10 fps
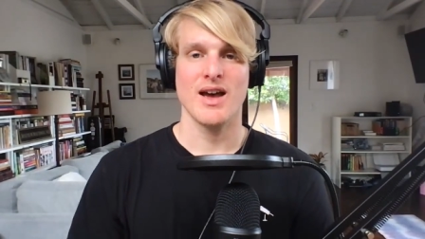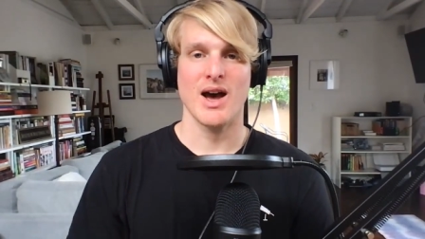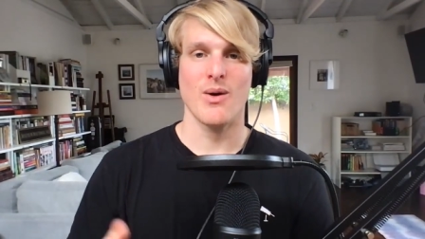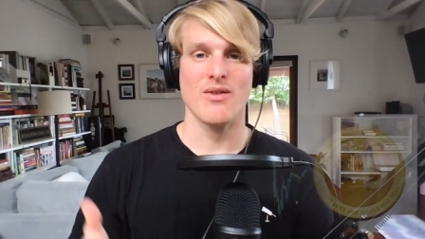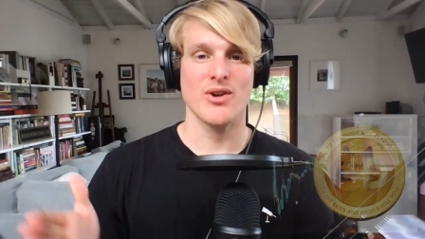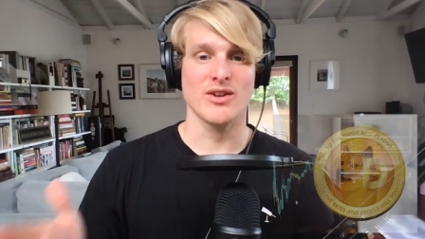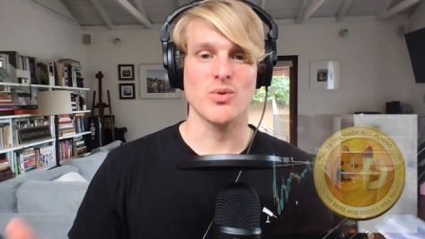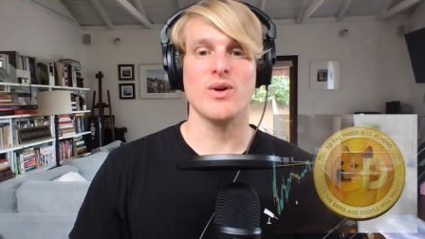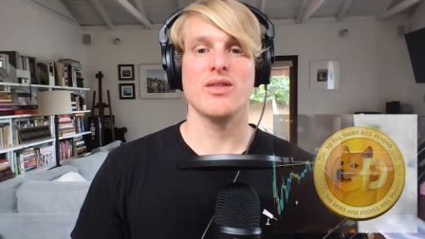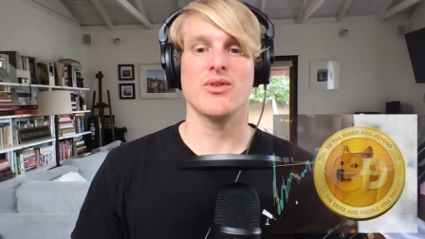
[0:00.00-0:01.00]
However, in
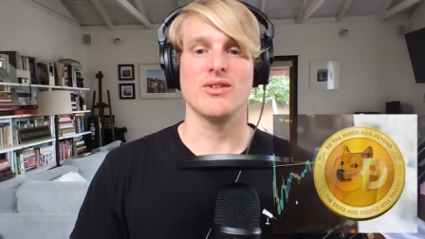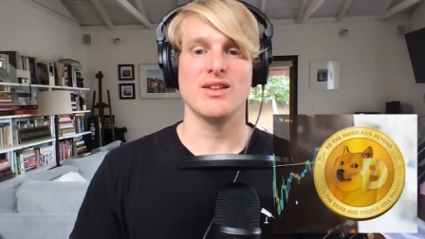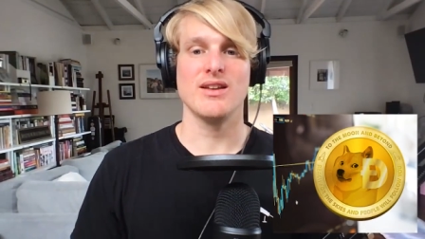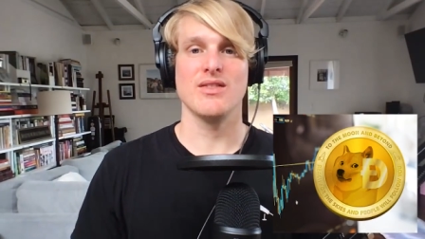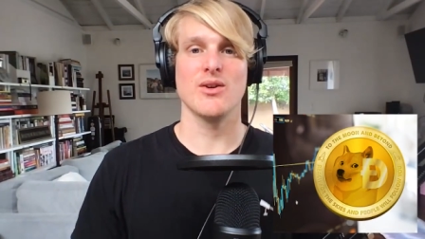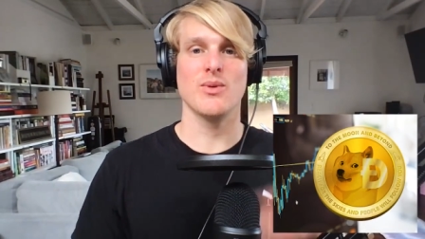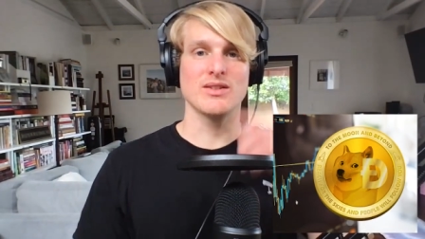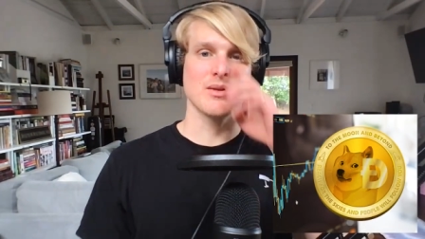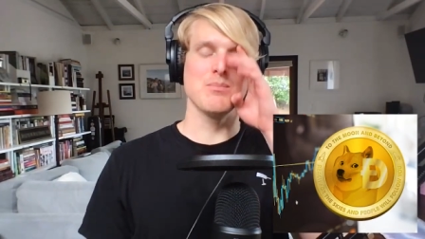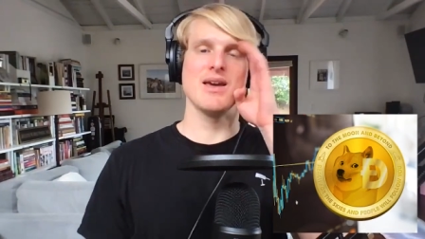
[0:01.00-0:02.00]
2013, there
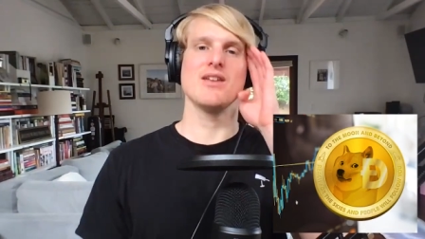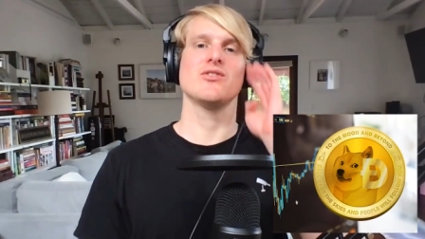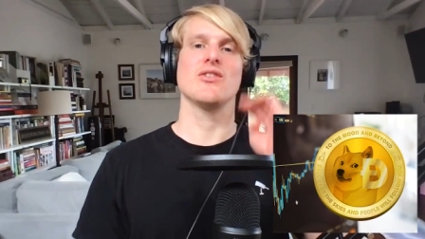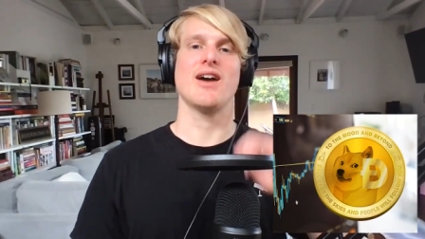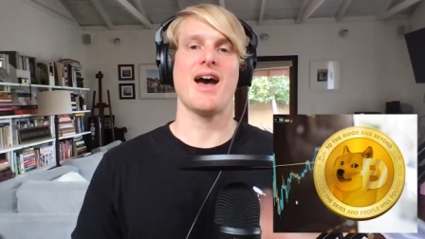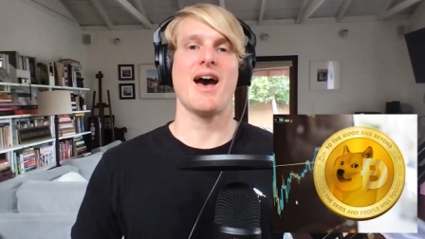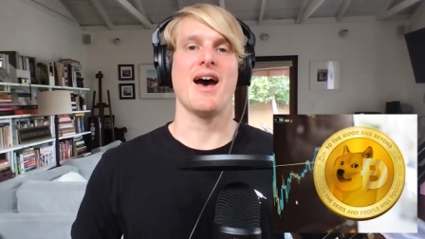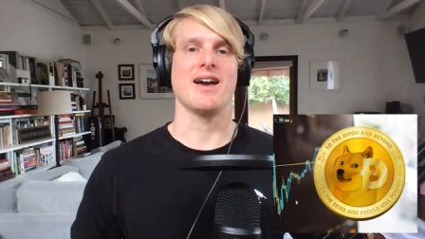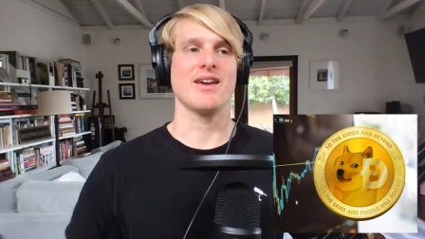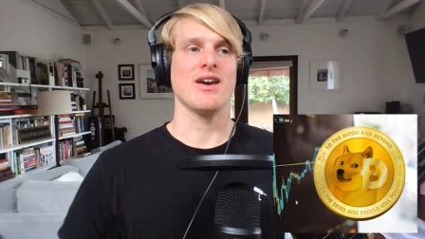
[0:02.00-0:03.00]
was a major
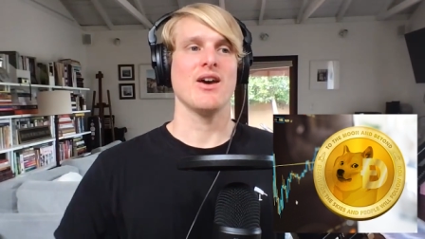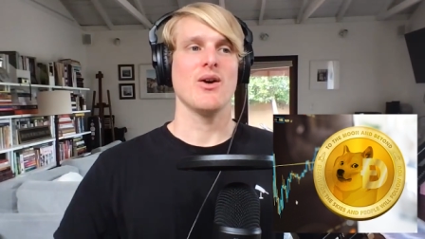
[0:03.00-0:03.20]
hack